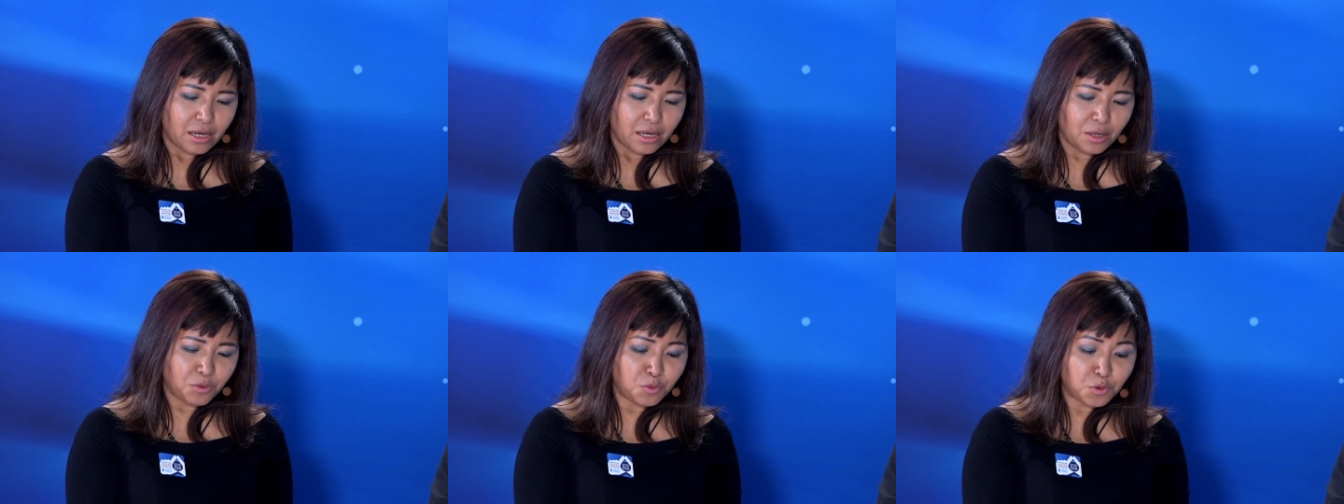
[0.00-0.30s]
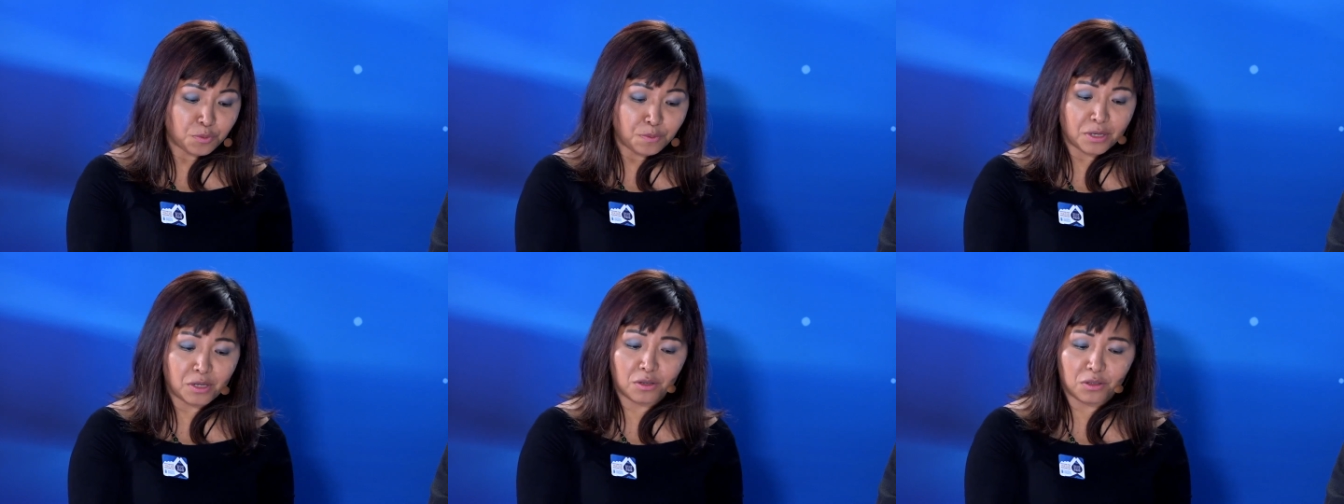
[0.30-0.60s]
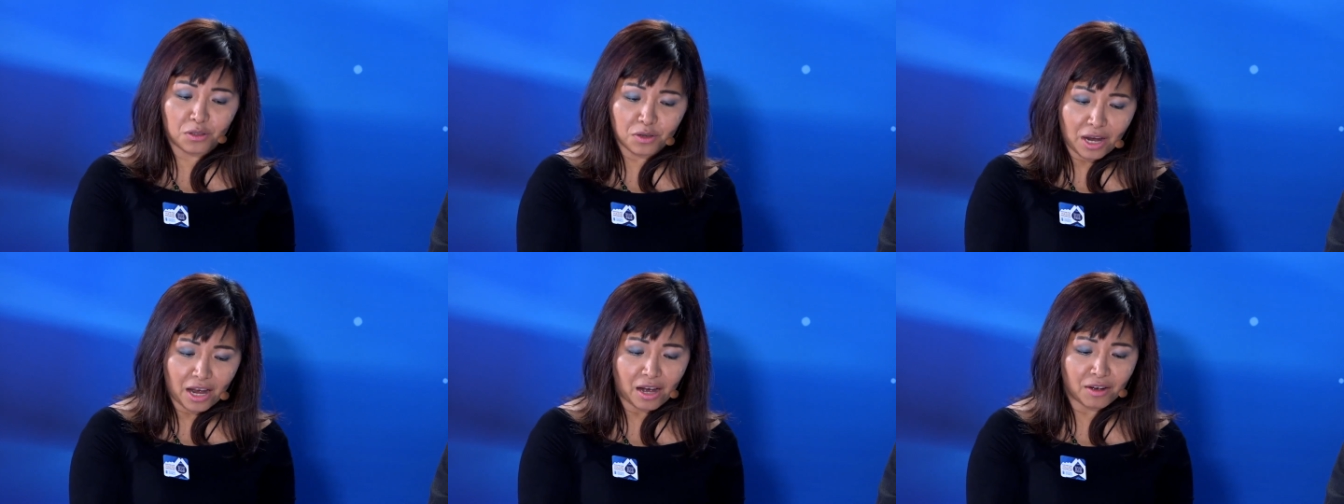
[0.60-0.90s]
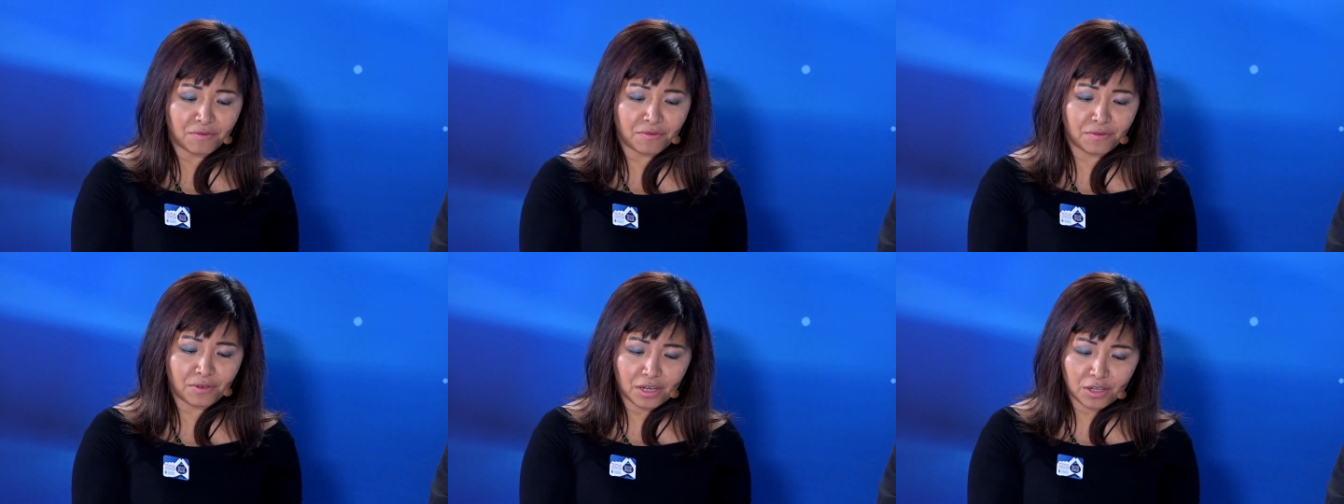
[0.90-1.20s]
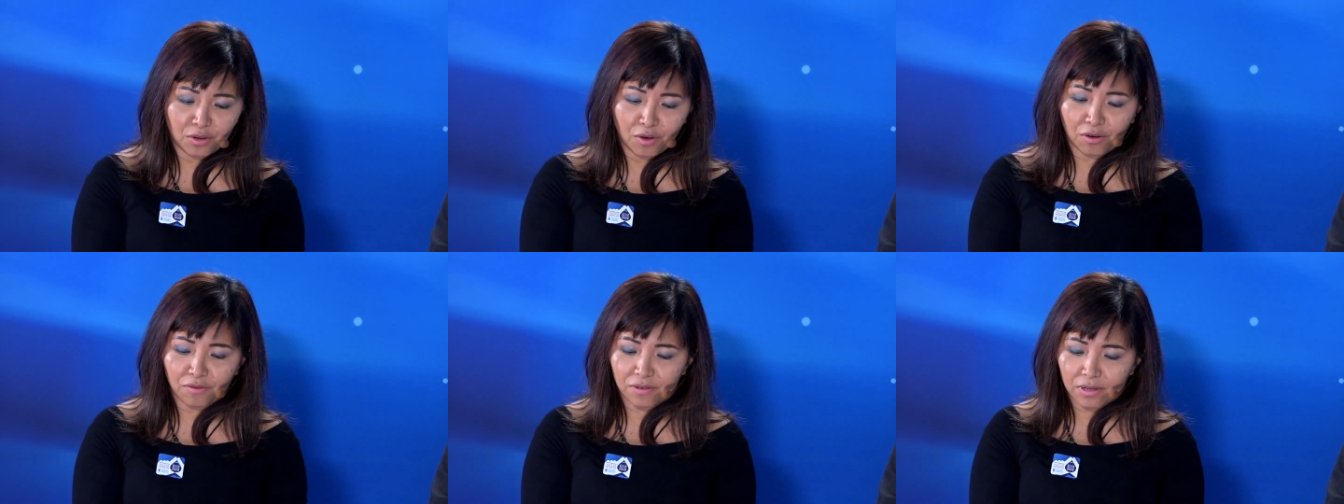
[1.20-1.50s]
it would be good to have
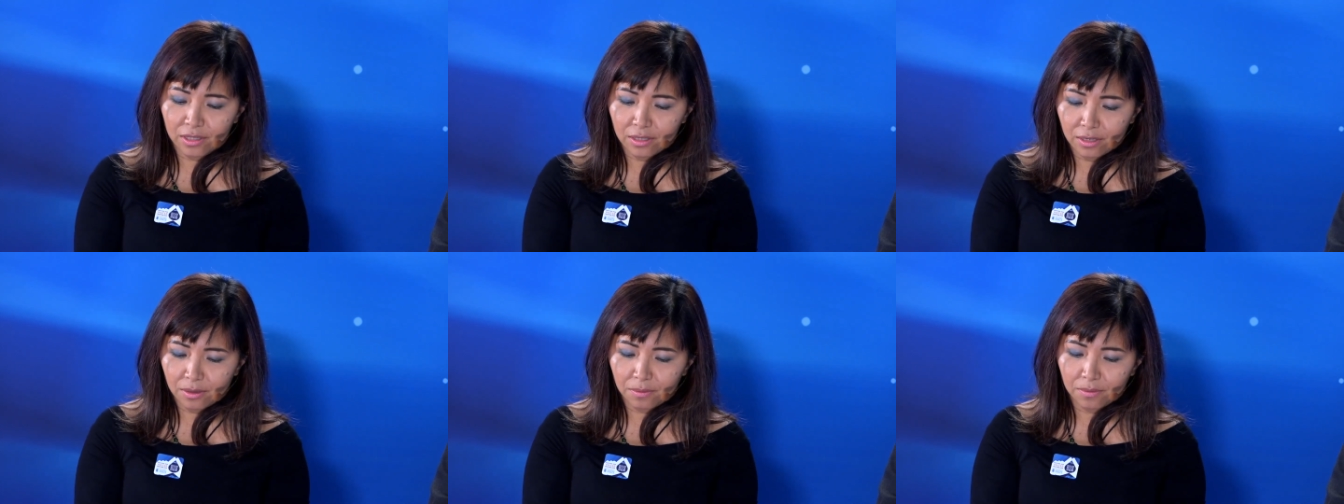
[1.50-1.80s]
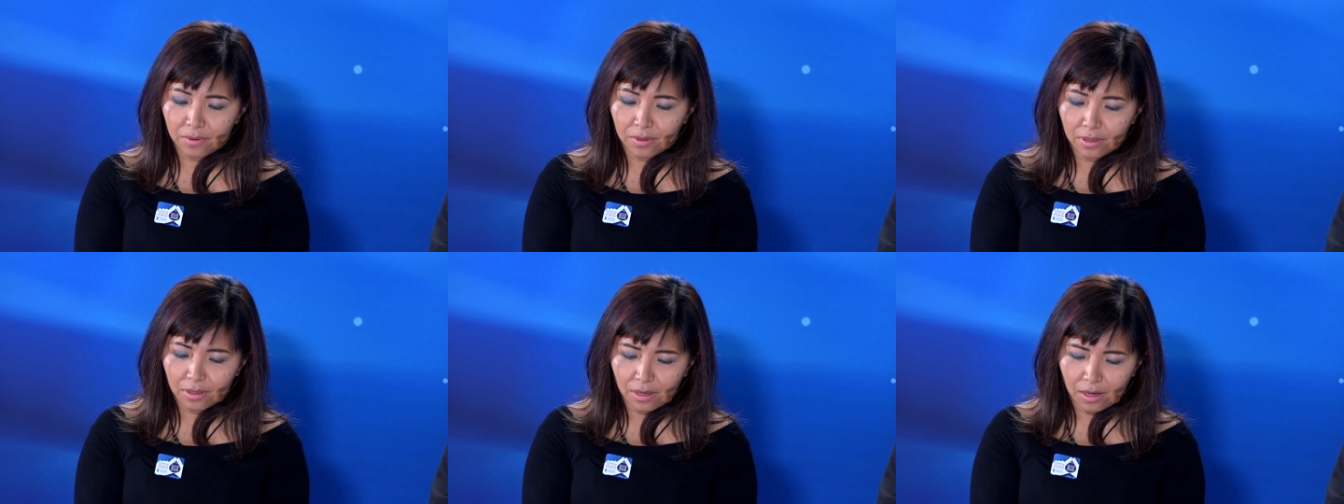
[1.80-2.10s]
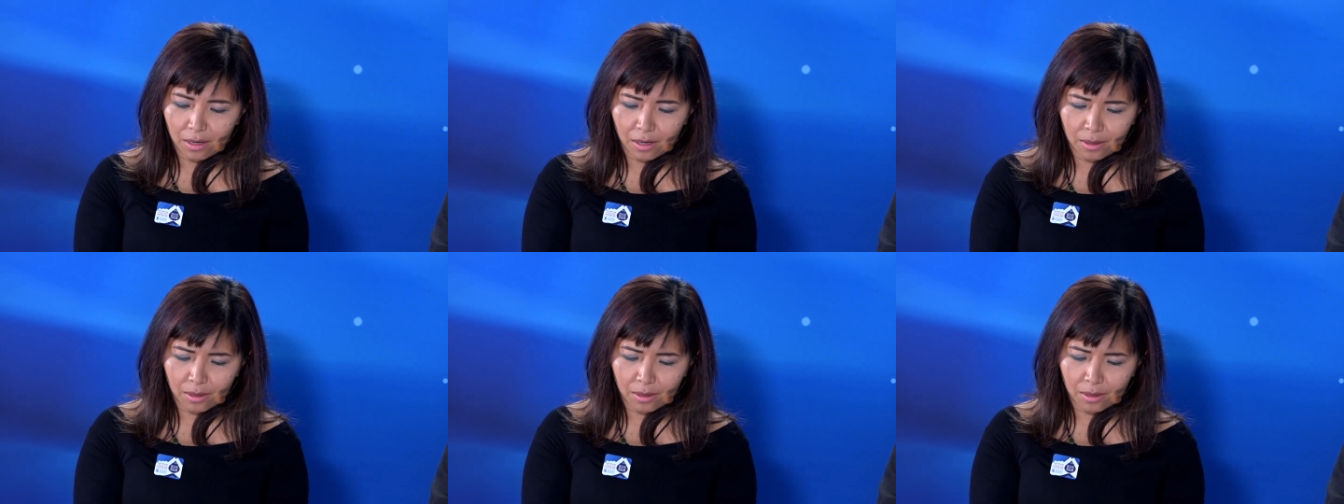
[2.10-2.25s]
innovative.